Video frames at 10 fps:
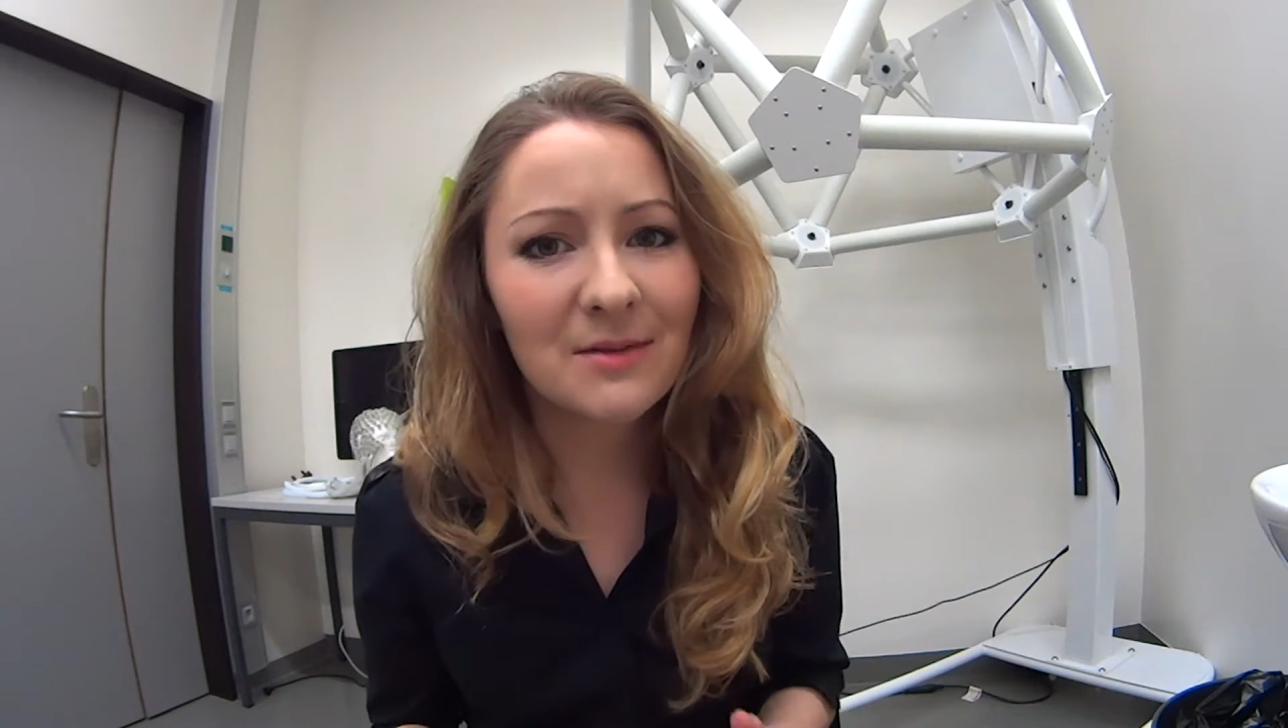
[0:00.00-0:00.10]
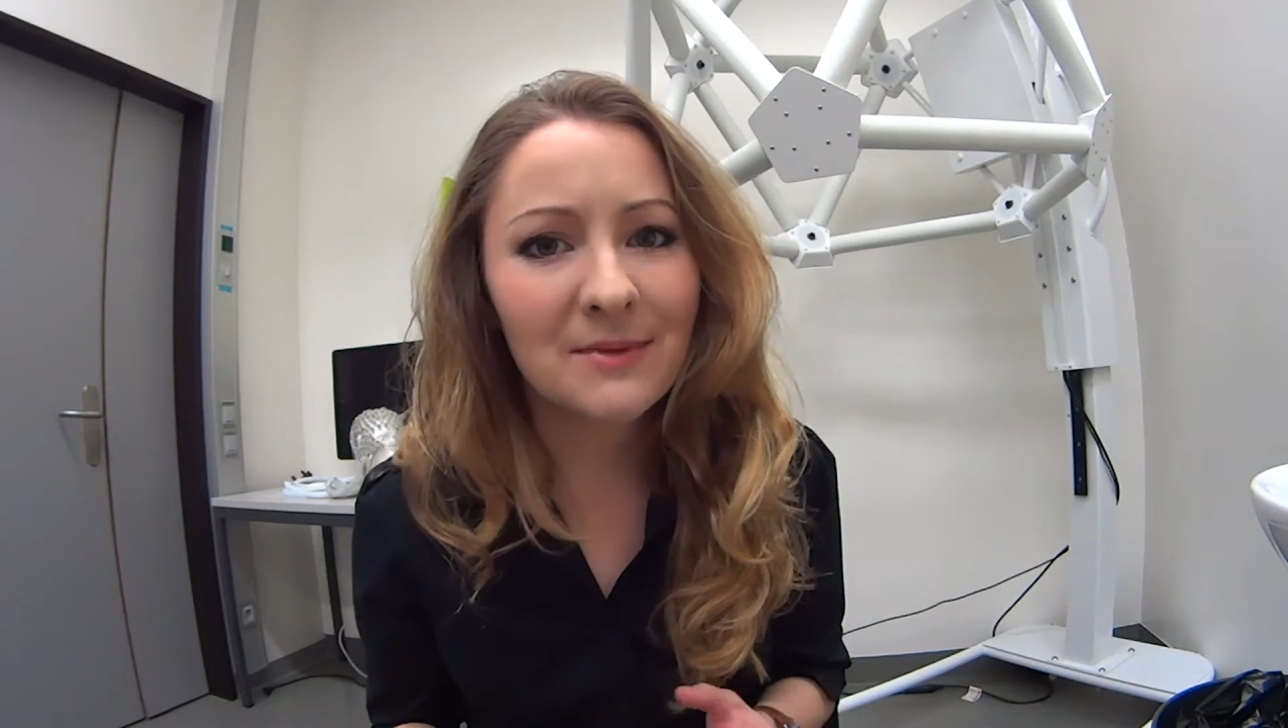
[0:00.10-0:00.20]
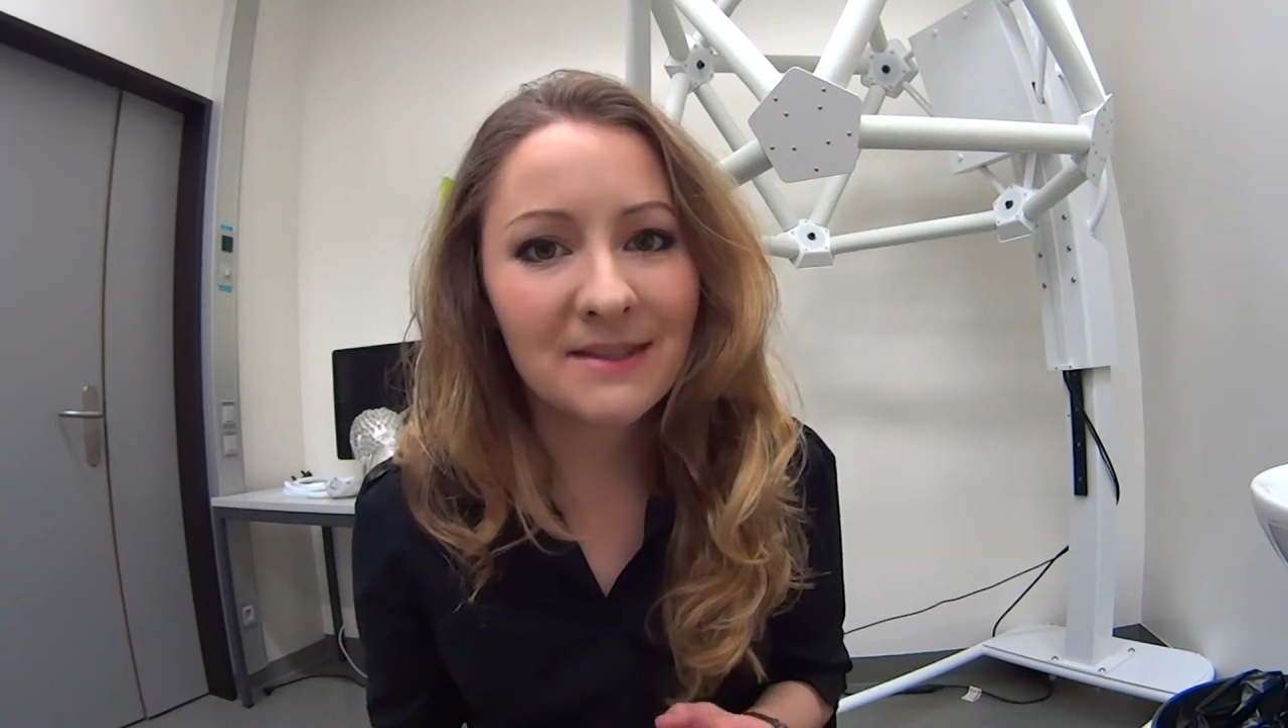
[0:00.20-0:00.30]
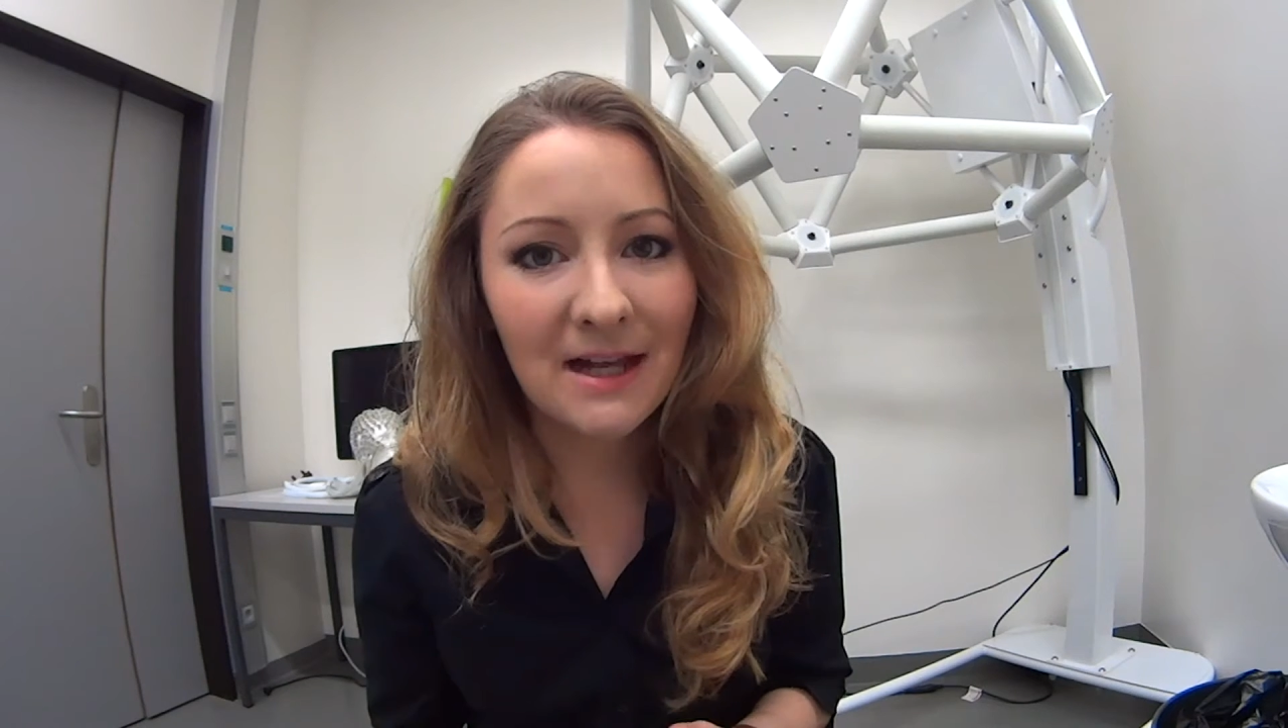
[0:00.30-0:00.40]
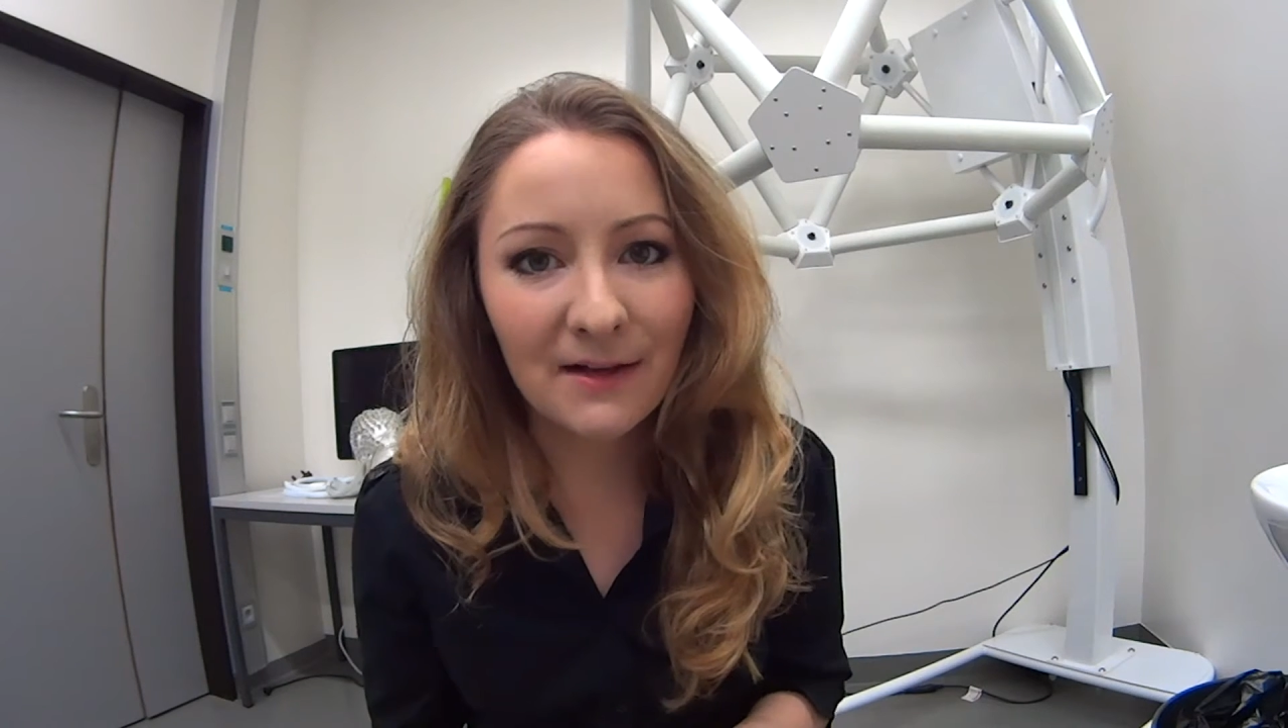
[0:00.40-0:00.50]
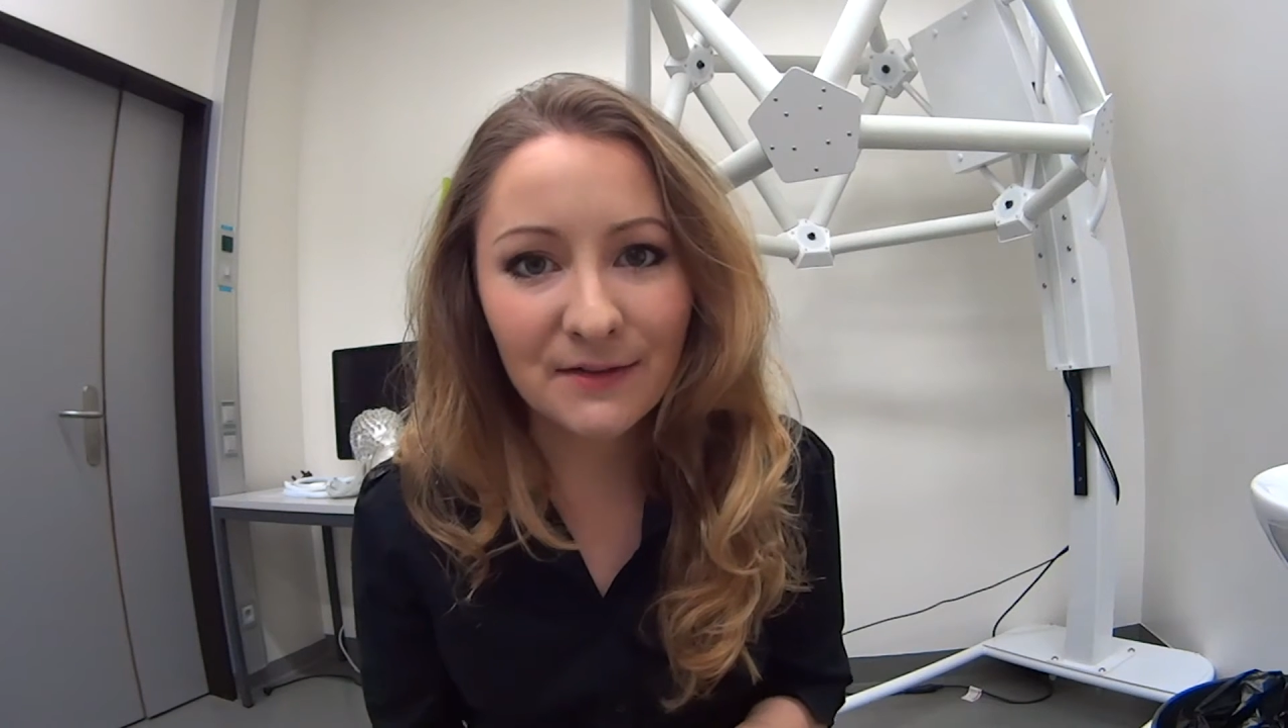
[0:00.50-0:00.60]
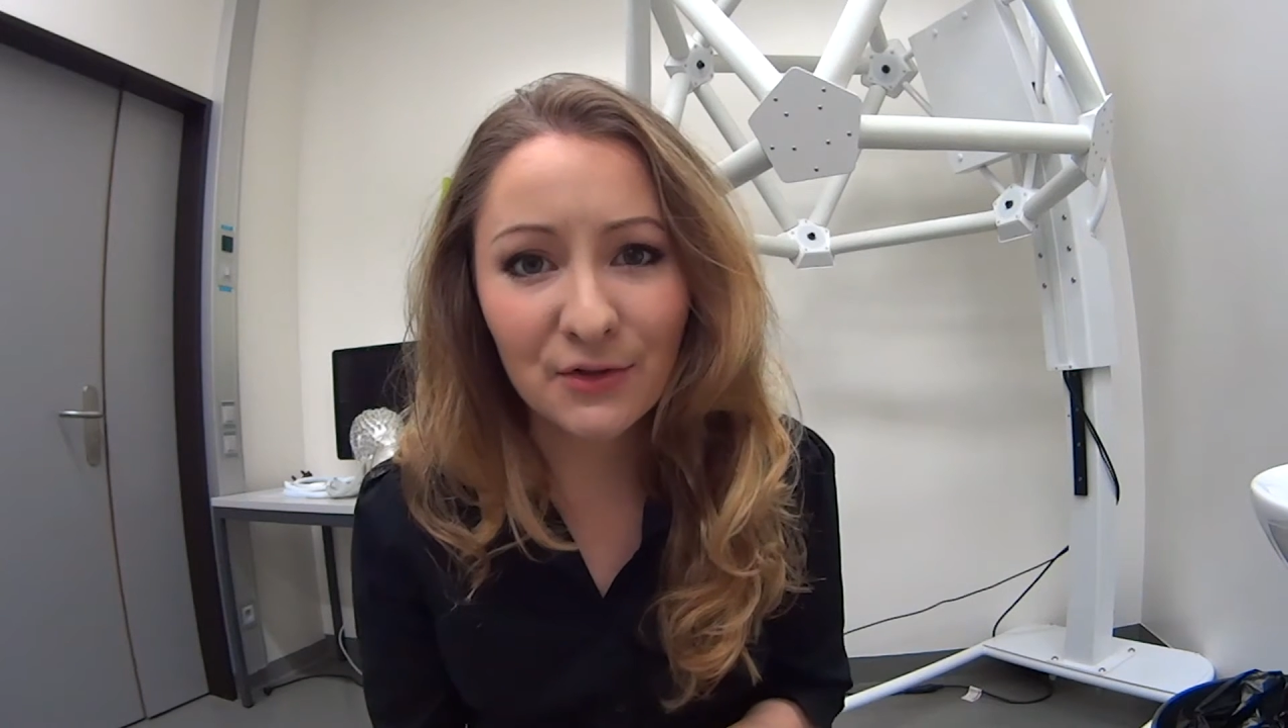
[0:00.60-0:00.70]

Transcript: themselves are